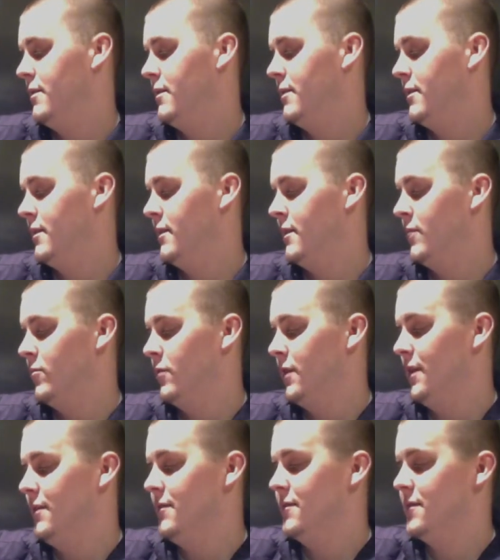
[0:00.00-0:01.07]
And they will
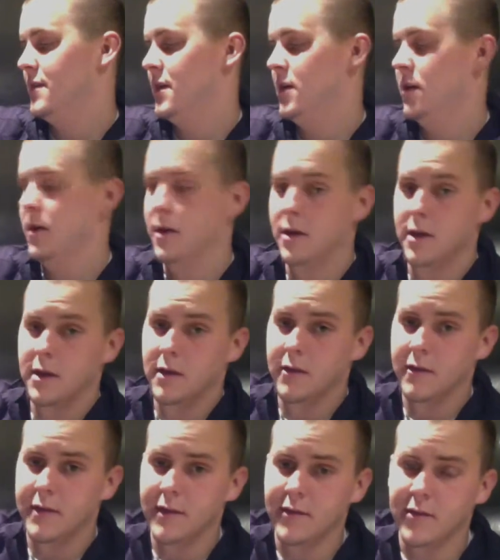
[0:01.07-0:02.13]
get
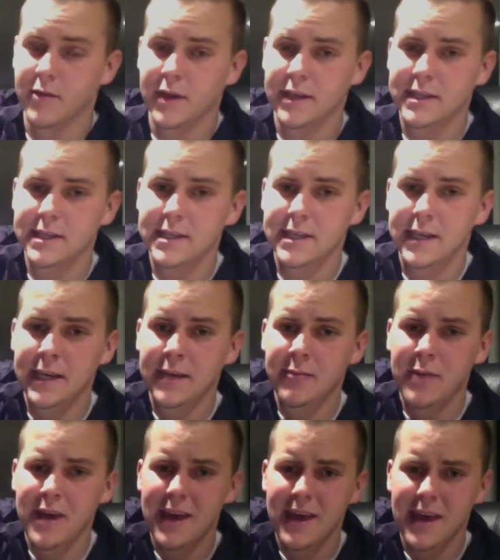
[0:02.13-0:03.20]
the 7th ranked
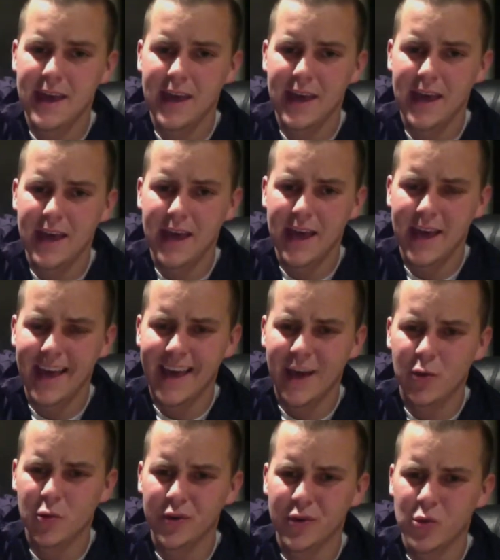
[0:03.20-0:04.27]
team,
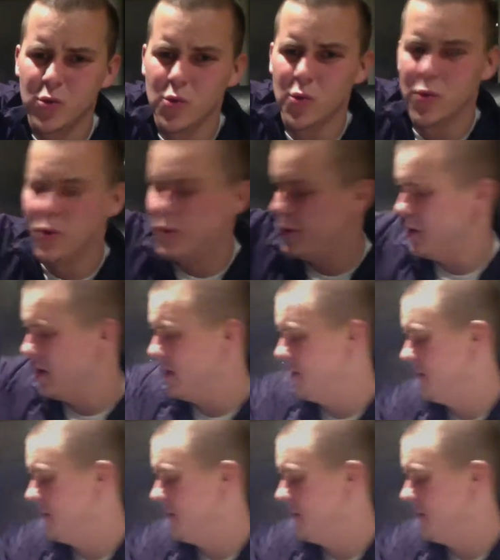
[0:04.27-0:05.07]
Ecuador.